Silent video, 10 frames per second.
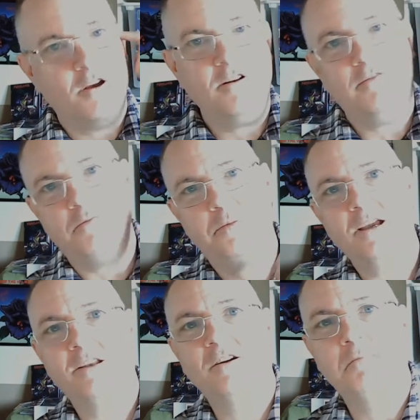
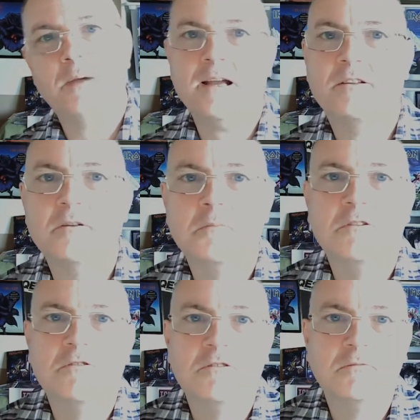appeared on Magnum
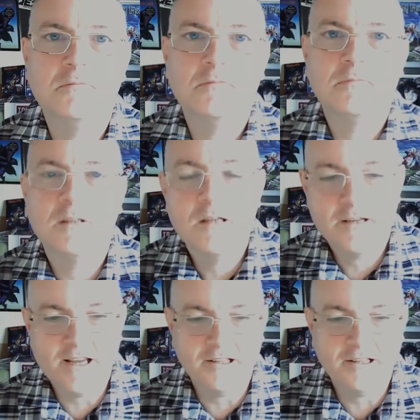or Kingdom of